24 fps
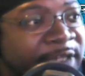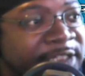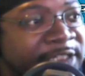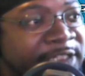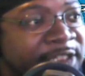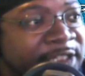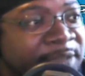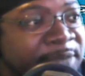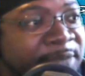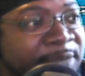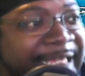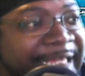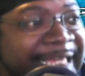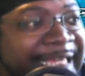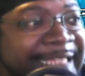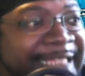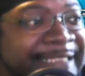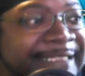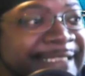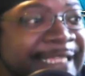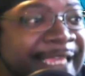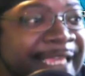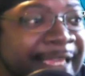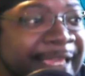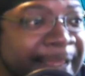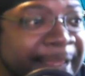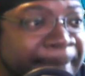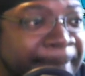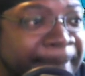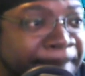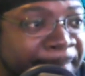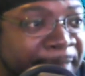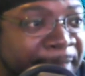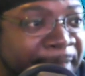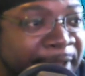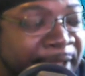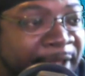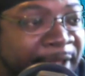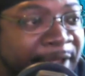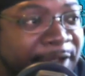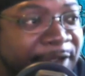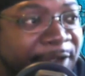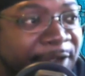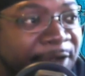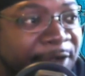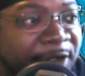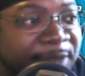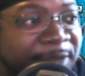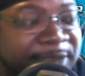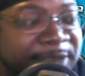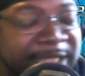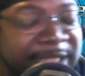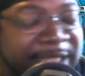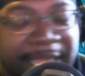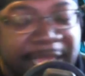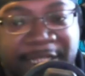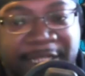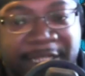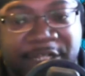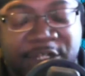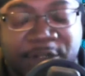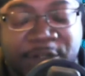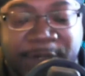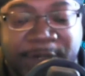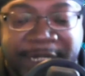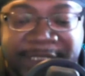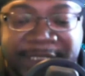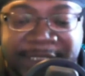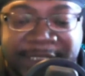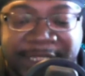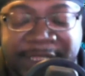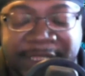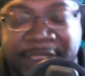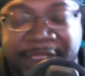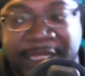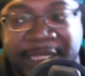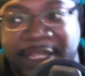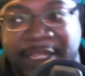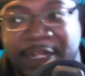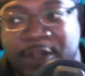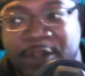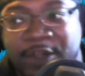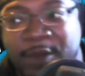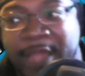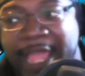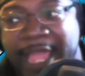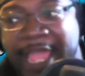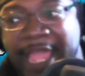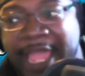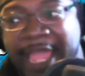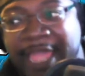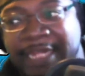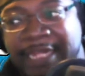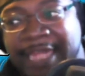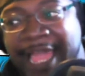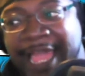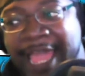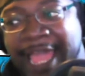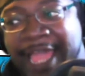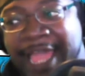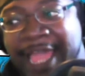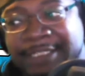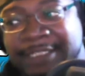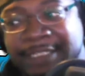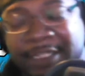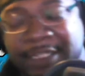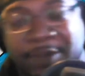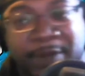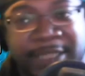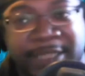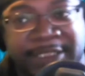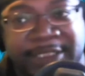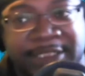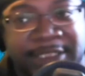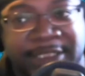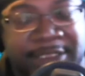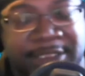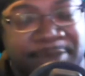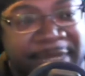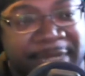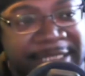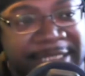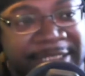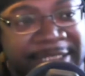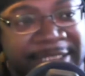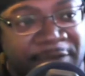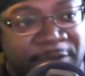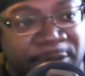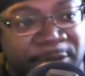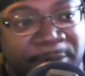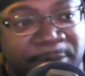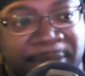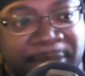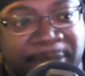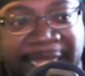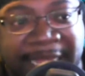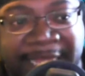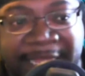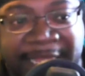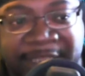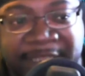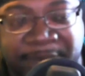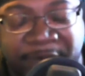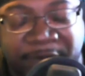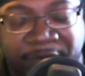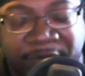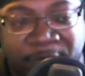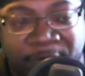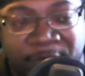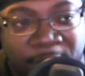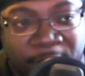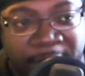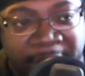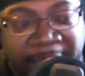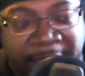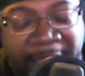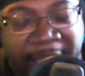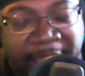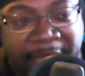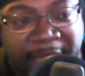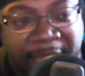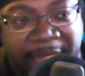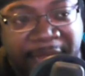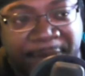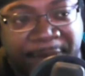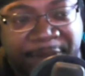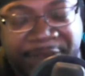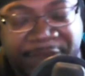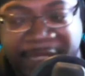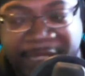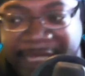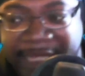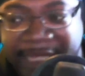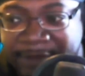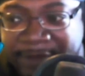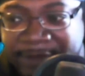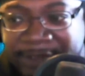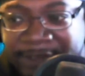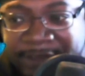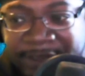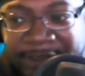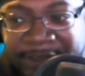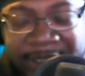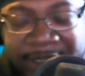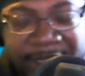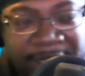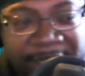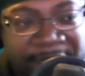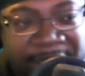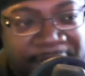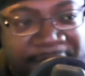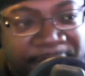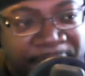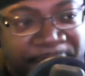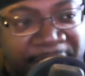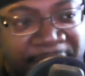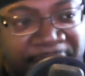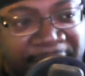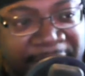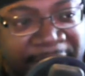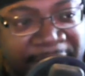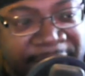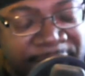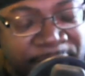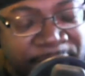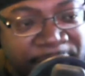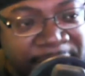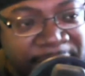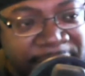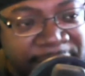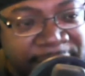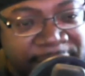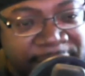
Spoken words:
It should be his team. You know what I'm saying? And and that's another thing. And I actually questioned this myself on the podcast before. I think I was on the podcast with.